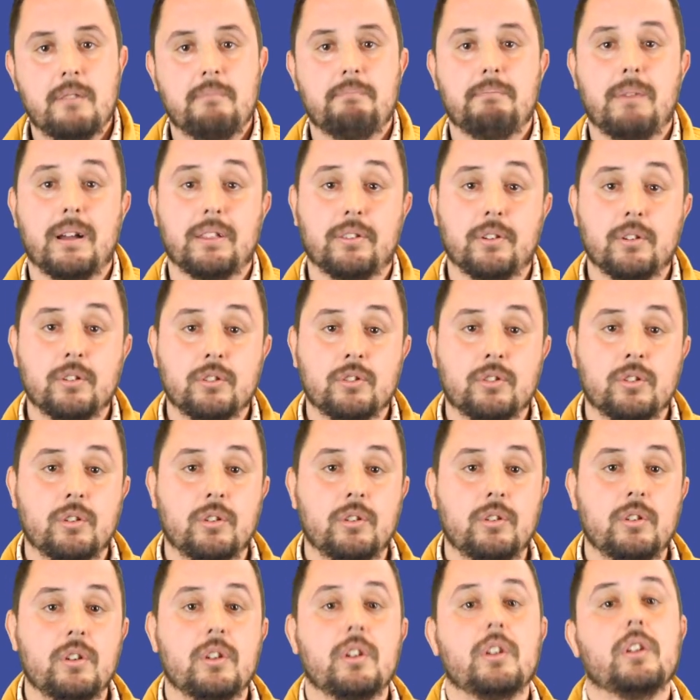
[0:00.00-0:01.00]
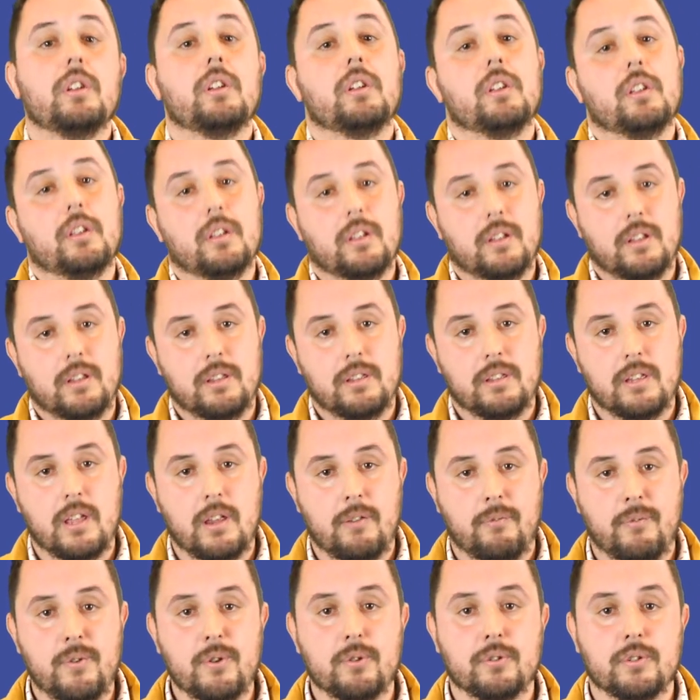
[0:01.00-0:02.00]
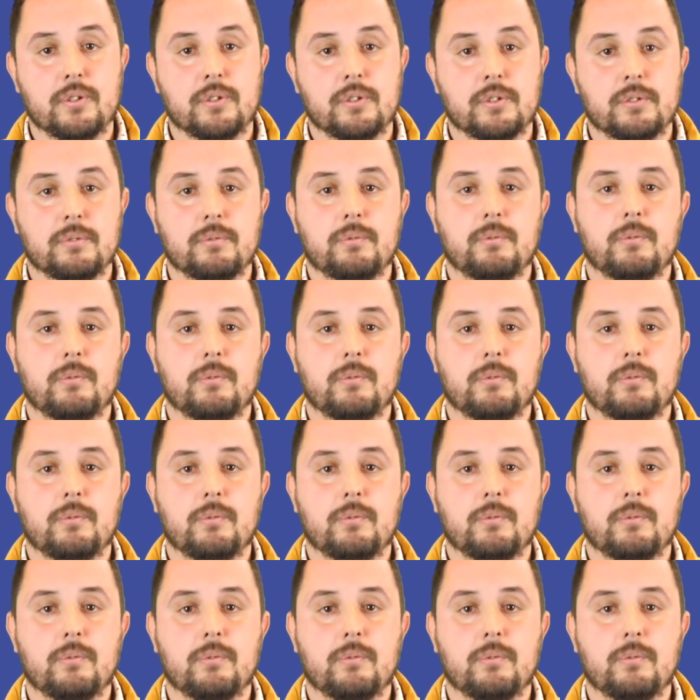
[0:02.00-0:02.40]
but also their future.